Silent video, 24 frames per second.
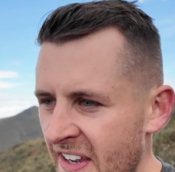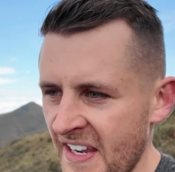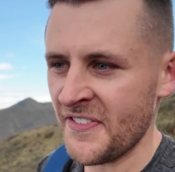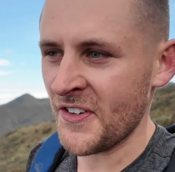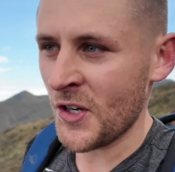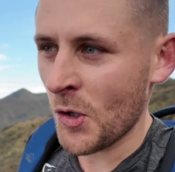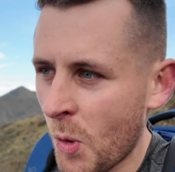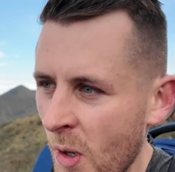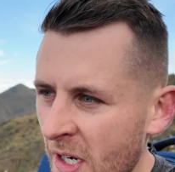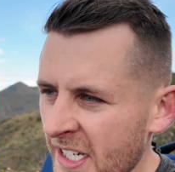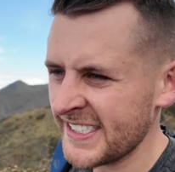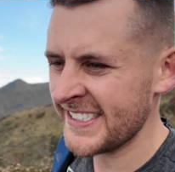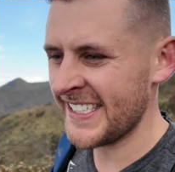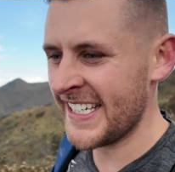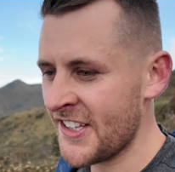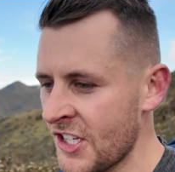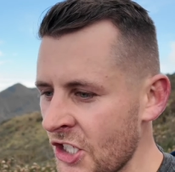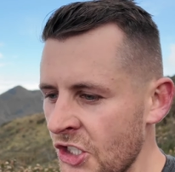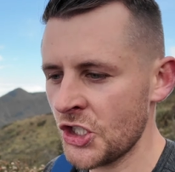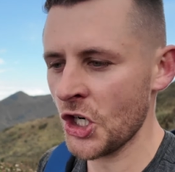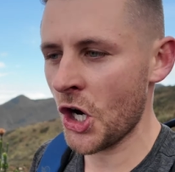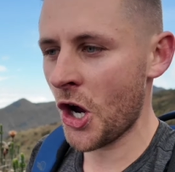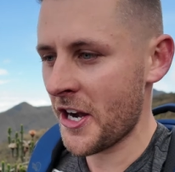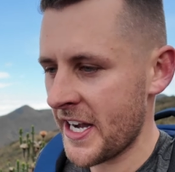If you want to see the
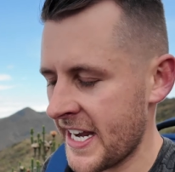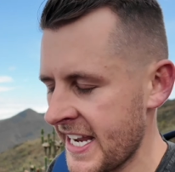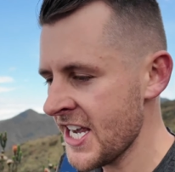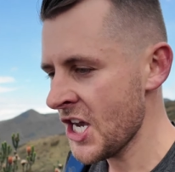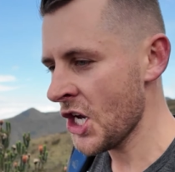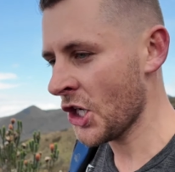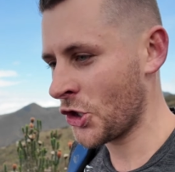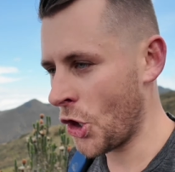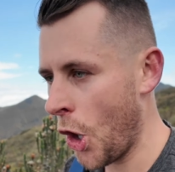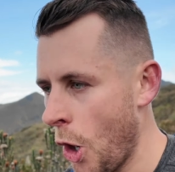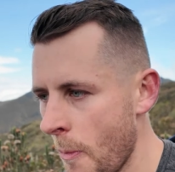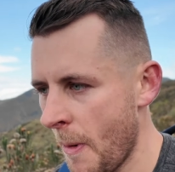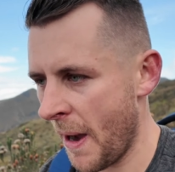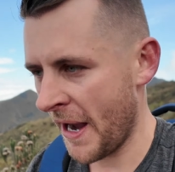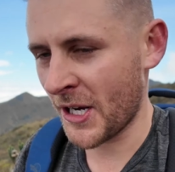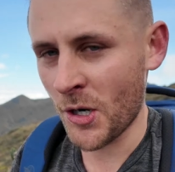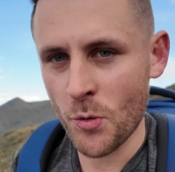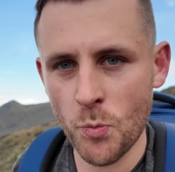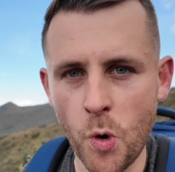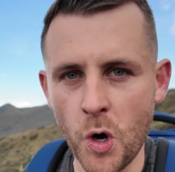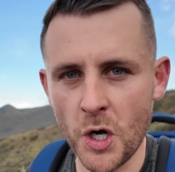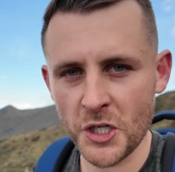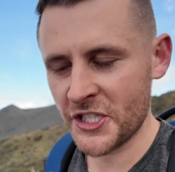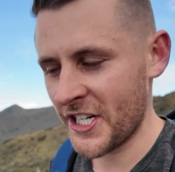journey, go back
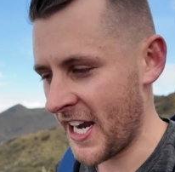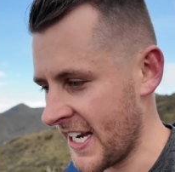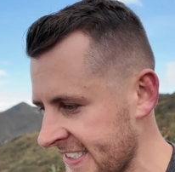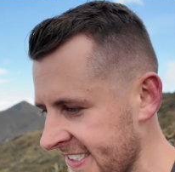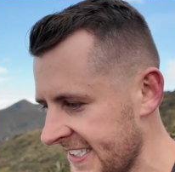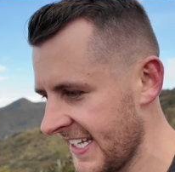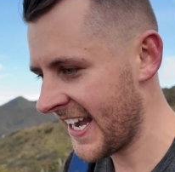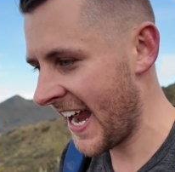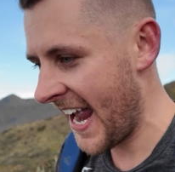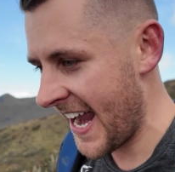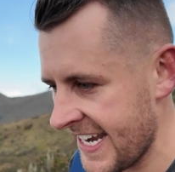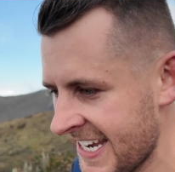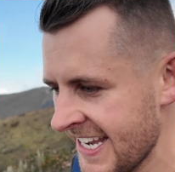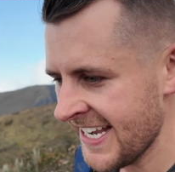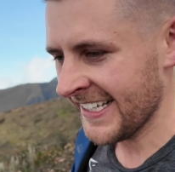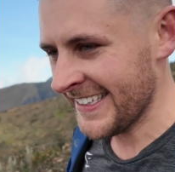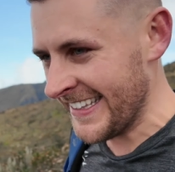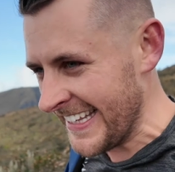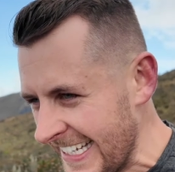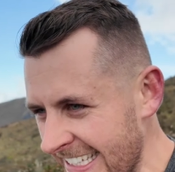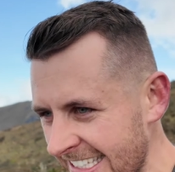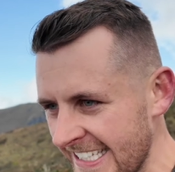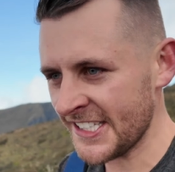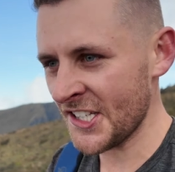and watch yesterday.
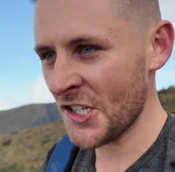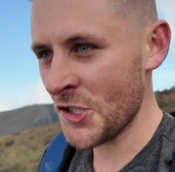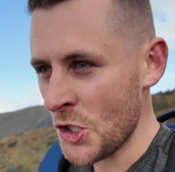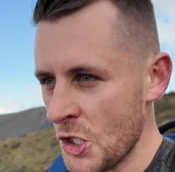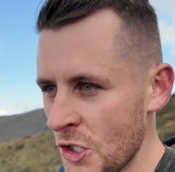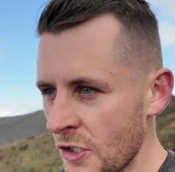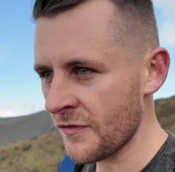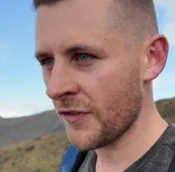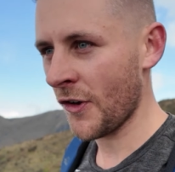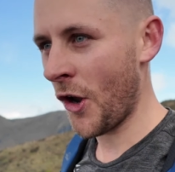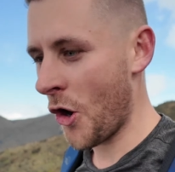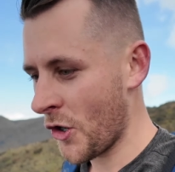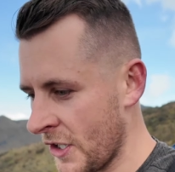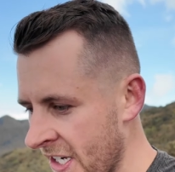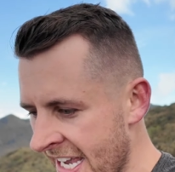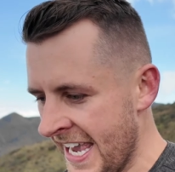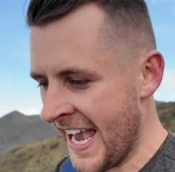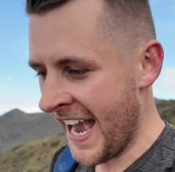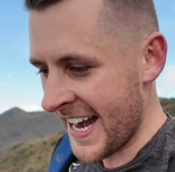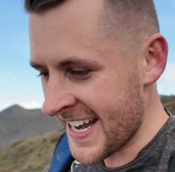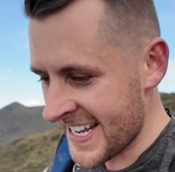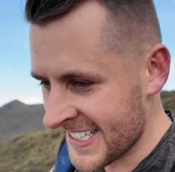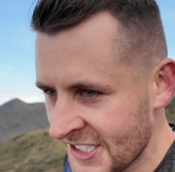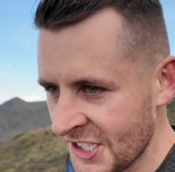This is a new vlog
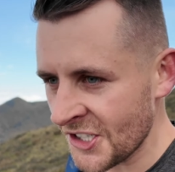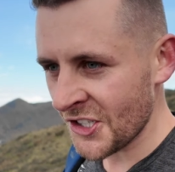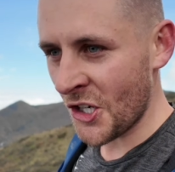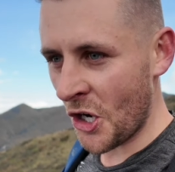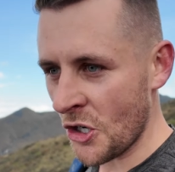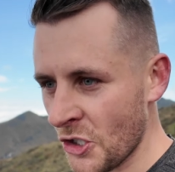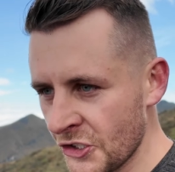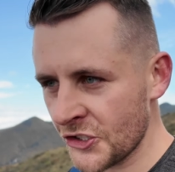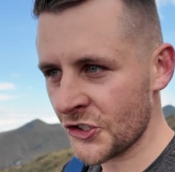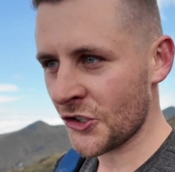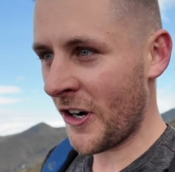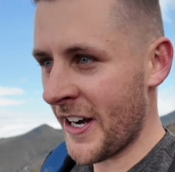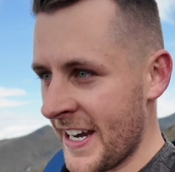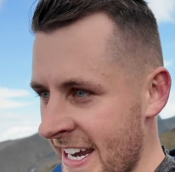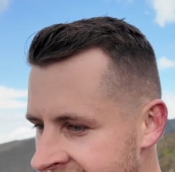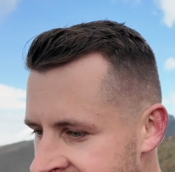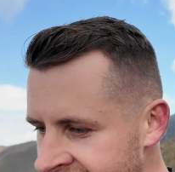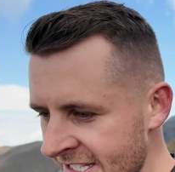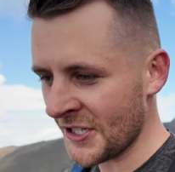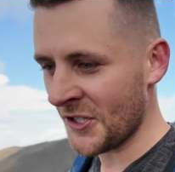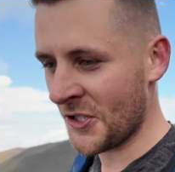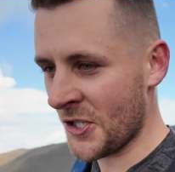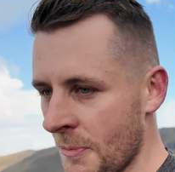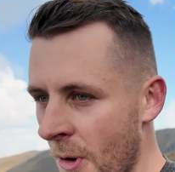and it's going to go straight
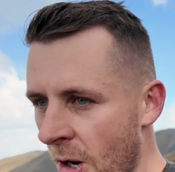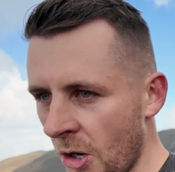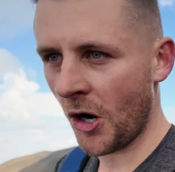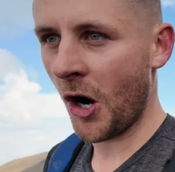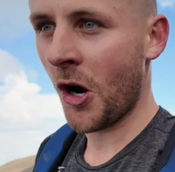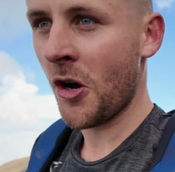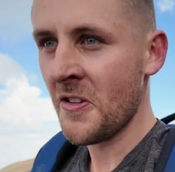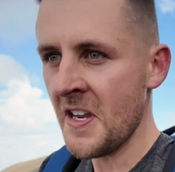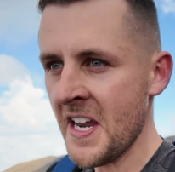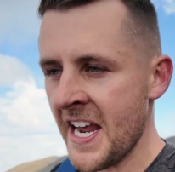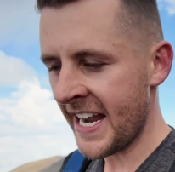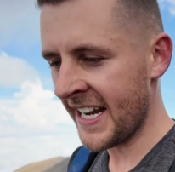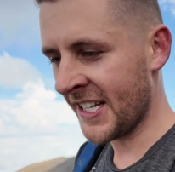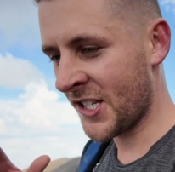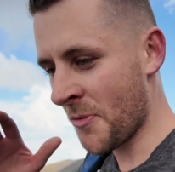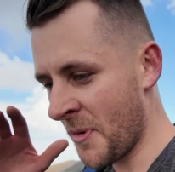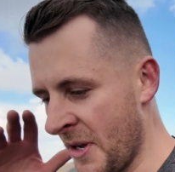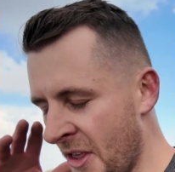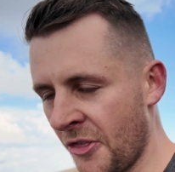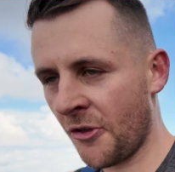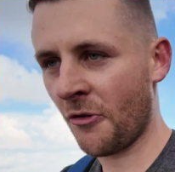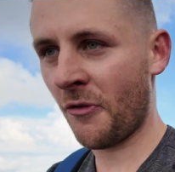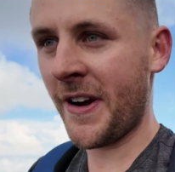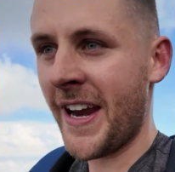into tomorrow. It took me
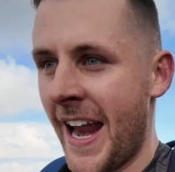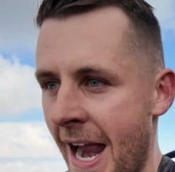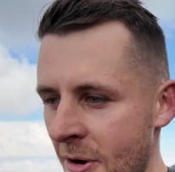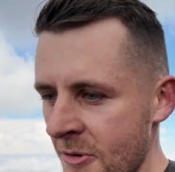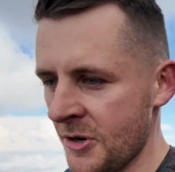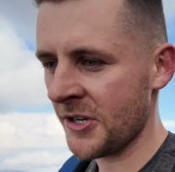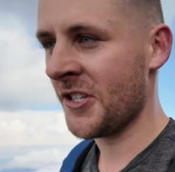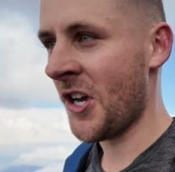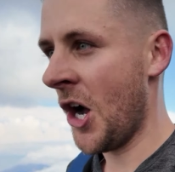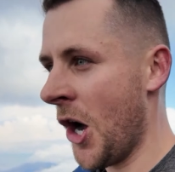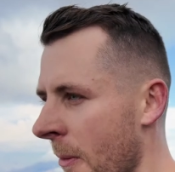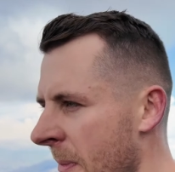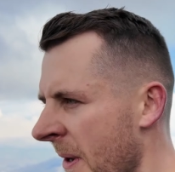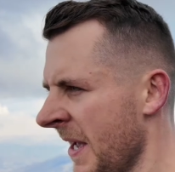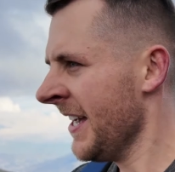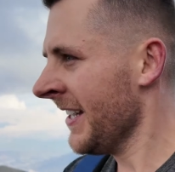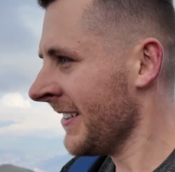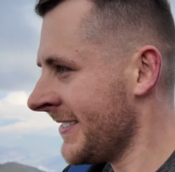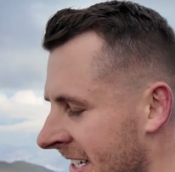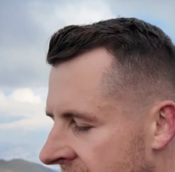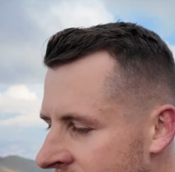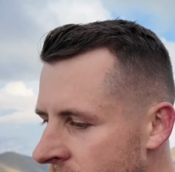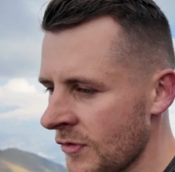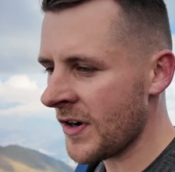three hours up.
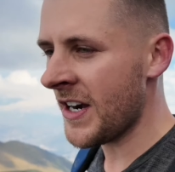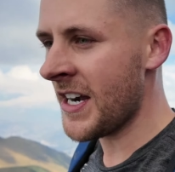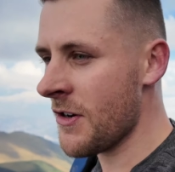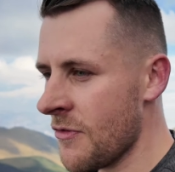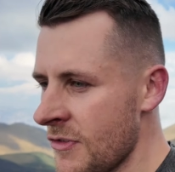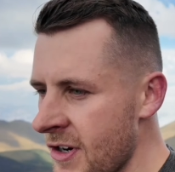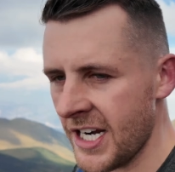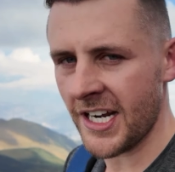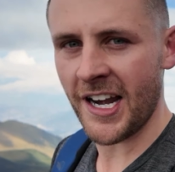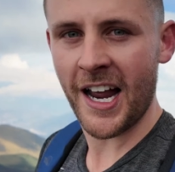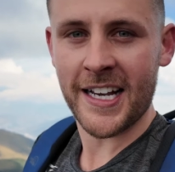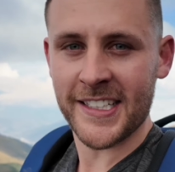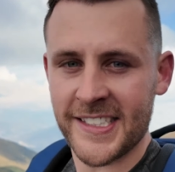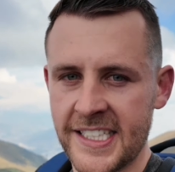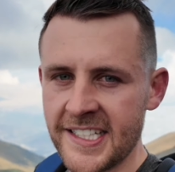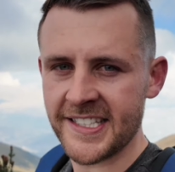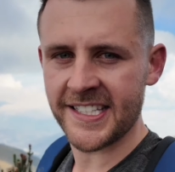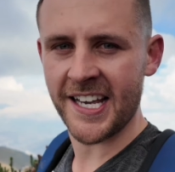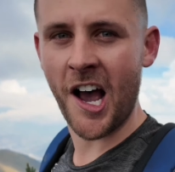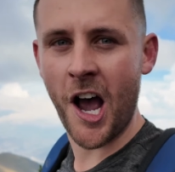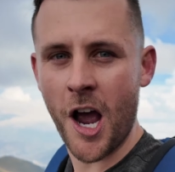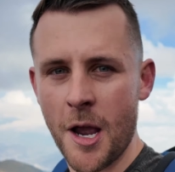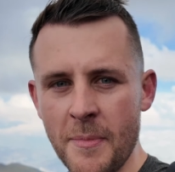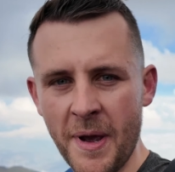Didn't really realize the
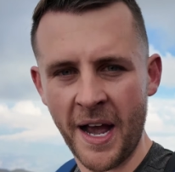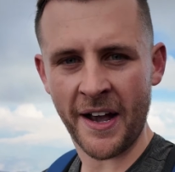time.